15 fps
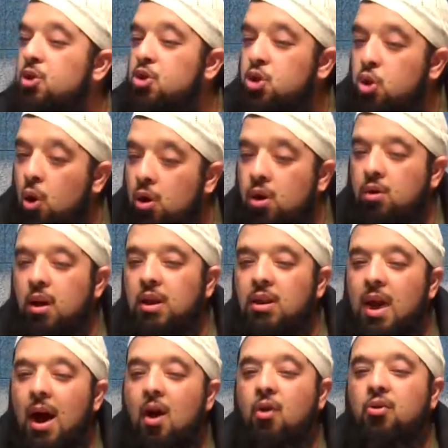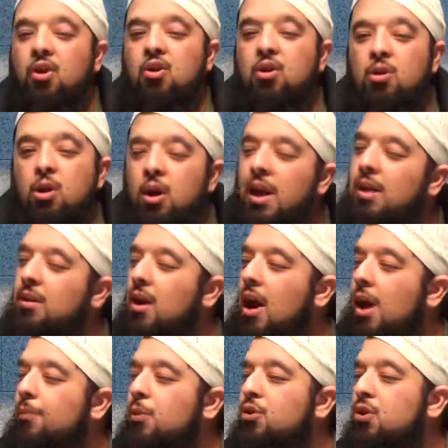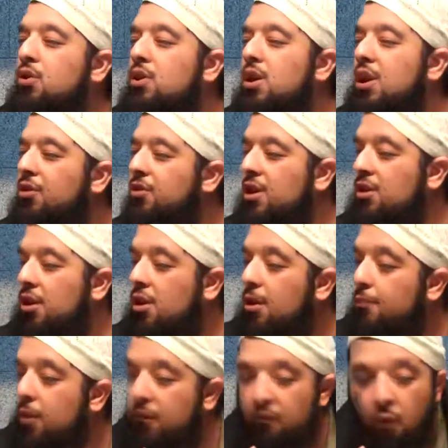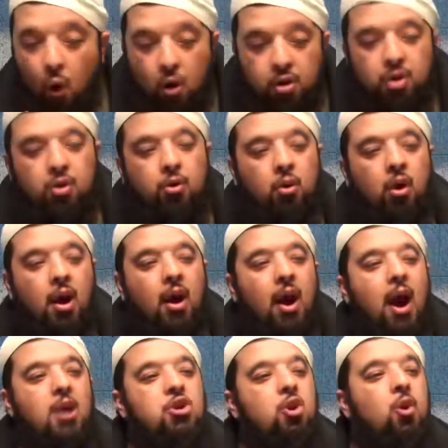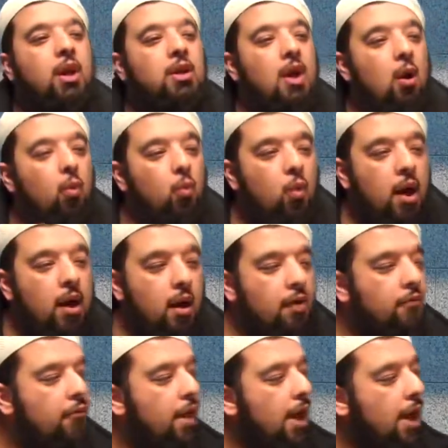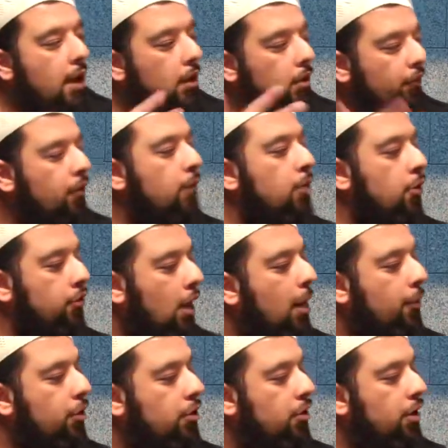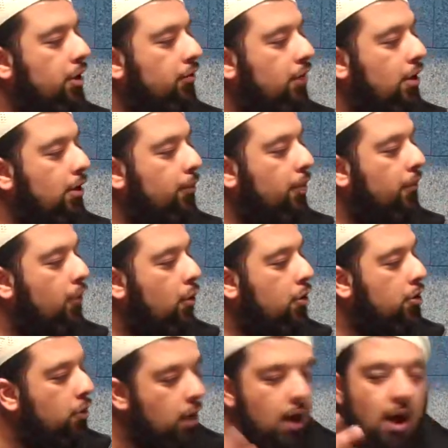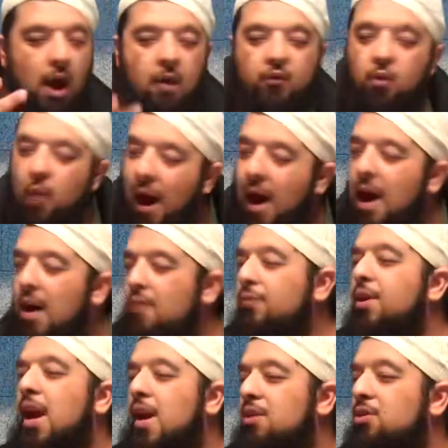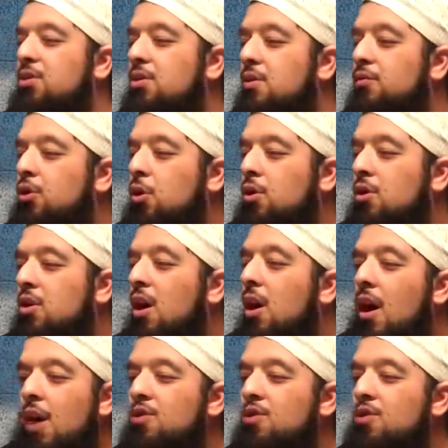Shukr allows you to look at the opportunities that are before you, and you can avail from those opportunities that are before you if you have the attitude of shukr.